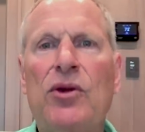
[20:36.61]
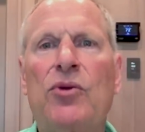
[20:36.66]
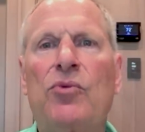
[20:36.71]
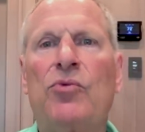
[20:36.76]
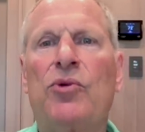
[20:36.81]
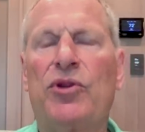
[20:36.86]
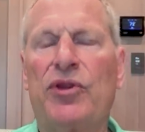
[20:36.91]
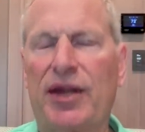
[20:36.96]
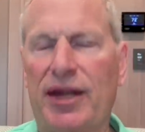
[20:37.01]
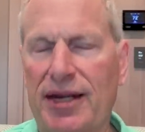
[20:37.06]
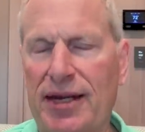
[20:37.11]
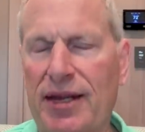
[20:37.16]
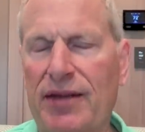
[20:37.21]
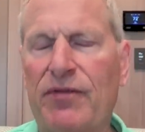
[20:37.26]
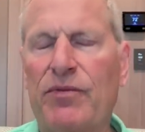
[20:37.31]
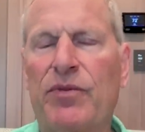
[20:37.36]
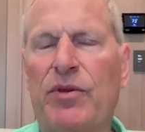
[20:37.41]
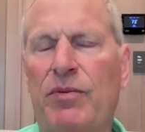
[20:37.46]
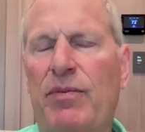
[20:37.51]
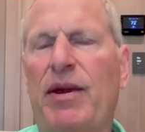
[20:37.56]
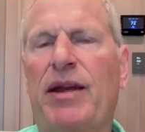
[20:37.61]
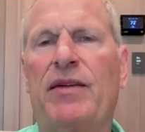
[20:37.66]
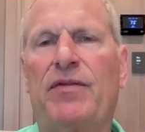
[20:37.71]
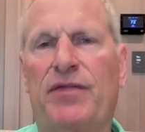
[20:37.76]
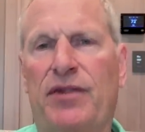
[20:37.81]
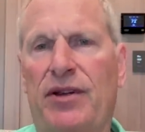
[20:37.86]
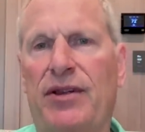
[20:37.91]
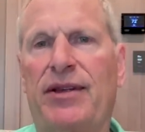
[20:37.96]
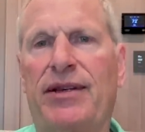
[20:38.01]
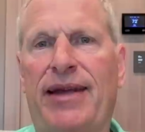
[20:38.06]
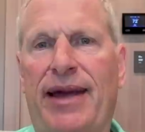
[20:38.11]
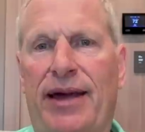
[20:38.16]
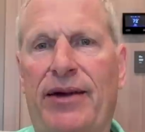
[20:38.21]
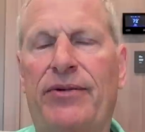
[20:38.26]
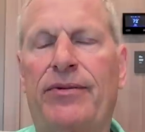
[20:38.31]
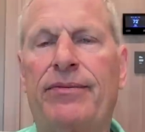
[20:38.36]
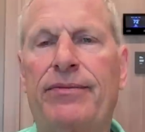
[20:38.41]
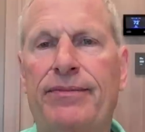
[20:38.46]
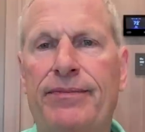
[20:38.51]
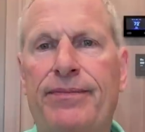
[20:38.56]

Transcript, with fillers: will then give them the benefit of the doubt.